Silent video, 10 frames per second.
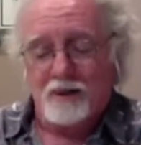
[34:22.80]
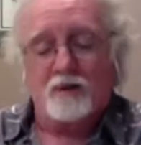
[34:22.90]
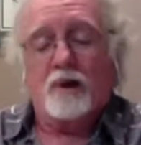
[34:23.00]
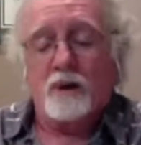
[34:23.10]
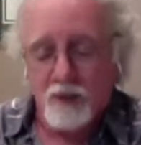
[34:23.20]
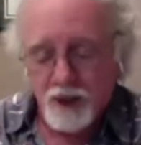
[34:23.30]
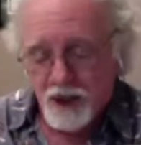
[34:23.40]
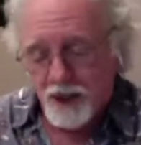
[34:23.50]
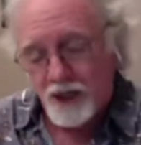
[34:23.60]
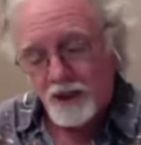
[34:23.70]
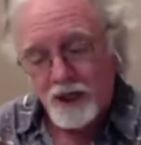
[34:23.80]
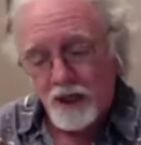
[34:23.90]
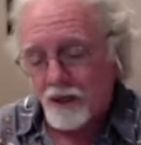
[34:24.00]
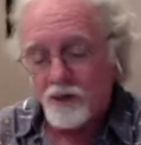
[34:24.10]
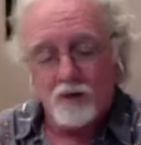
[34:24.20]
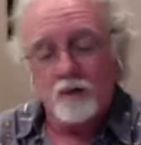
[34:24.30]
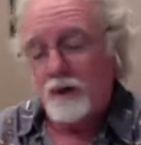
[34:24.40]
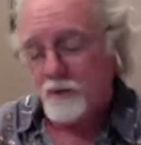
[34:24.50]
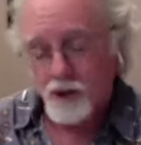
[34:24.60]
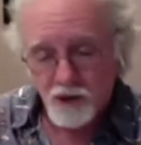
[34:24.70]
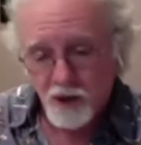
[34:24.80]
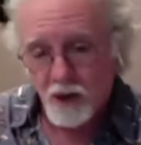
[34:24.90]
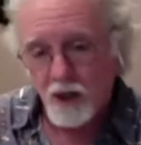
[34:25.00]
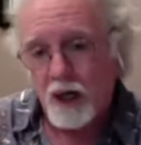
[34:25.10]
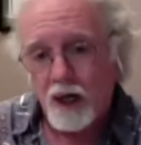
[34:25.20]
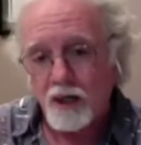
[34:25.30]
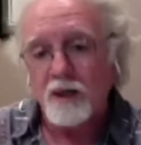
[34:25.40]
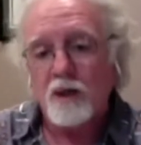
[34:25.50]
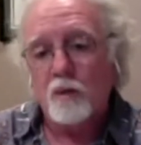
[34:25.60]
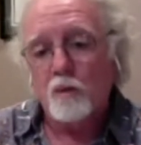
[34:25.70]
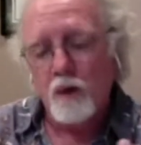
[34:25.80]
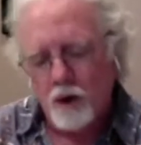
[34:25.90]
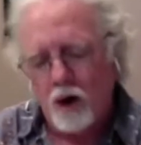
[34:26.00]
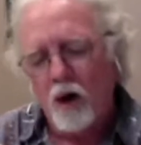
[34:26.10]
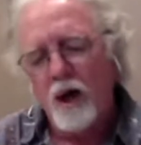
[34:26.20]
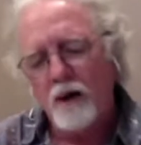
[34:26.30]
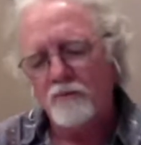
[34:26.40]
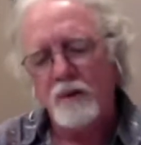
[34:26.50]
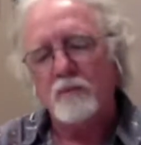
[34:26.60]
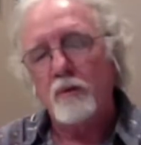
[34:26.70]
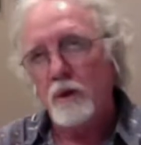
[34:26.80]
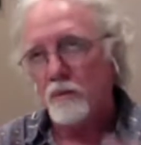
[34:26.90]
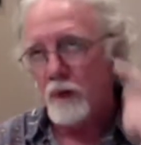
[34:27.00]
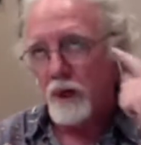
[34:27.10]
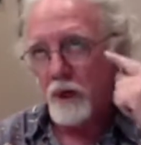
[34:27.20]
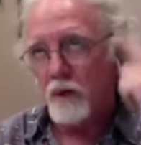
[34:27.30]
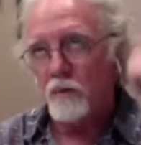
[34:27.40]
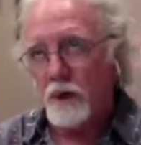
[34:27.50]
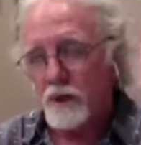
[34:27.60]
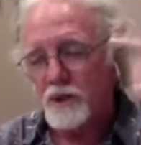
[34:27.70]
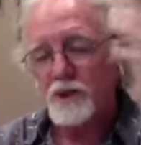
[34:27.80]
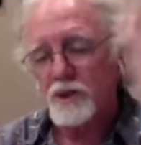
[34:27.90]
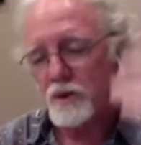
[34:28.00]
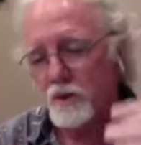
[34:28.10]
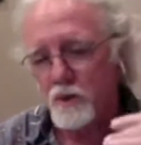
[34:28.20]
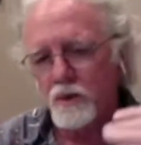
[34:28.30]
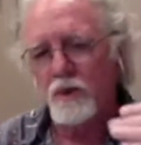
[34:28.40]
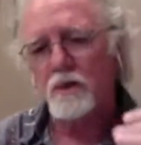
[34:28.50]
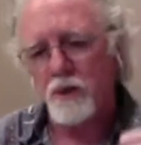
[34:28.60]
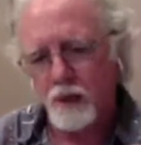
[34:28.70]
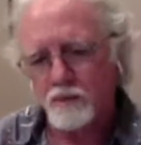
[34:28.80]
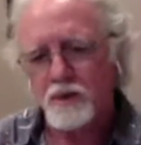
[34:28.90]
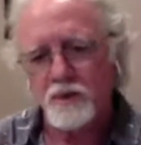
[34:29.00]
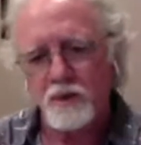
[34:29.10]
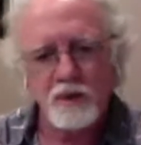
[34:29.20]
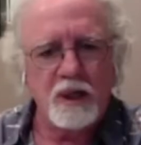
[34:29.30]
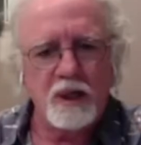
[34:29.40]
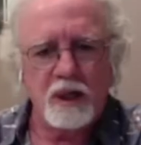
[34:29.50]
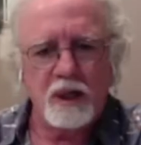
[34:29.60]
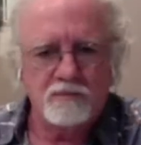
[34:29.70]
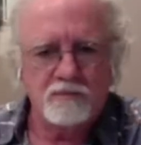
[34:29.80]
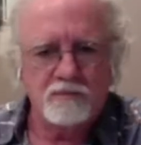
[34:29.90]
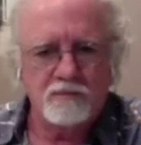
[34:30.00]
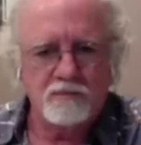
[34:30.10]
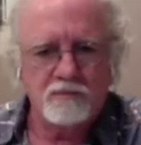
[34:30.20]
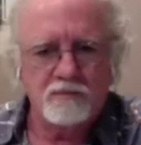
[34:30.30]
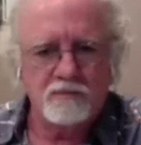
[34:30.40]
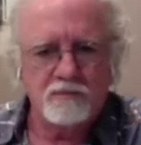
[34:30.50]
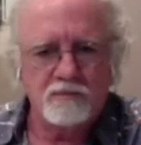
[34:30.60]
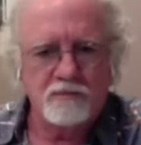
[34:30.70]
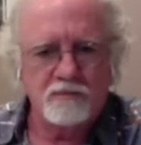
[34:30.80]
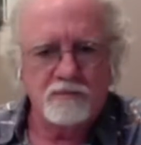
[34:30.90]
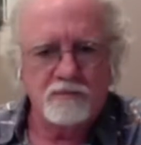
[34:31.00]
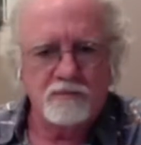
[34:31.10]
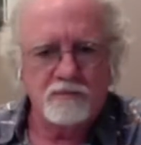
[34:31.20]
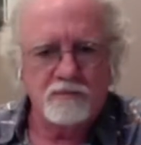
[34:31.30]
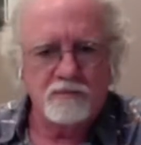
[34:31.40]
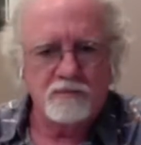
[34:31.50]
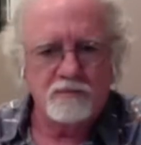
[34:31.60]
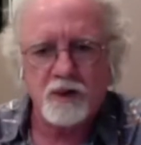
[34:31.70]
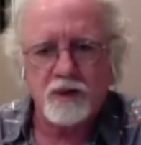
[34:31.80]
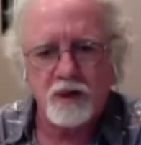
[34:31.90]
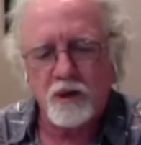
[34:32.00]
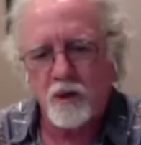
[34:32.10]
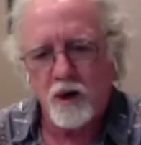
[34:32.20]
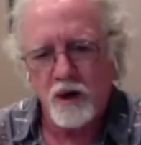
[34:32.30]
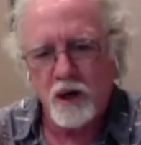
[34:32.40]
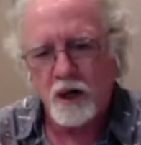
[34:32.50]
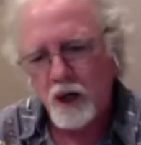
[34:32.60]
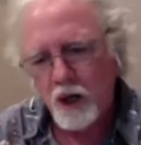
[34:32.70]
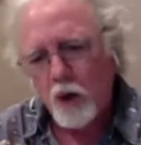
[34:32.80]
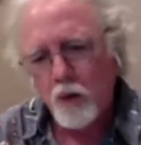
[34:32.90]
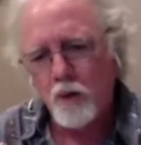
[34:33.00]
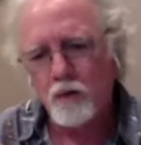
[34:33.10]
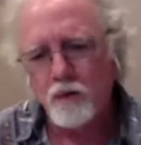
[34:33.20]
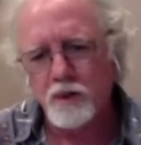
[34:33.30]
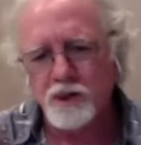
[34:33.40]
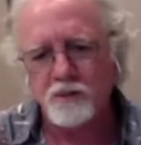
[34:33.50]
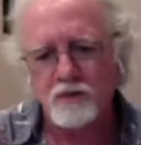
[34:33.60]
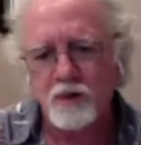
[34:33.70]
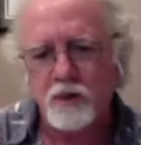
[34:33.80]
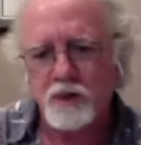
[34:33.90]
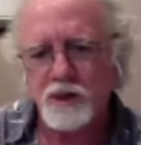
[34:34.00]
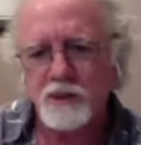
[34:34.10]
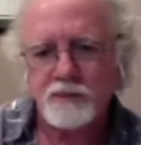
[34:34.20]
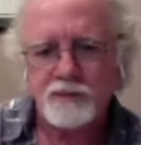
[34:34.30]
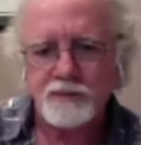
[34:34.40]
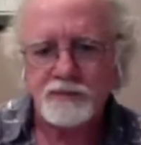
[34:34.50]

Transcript: incredibly innate talent, or we have to struggle at it, we all have people that we hear, we listen to, we look up to, and they're mentors to us, whether they know it or not. Who are some of yours?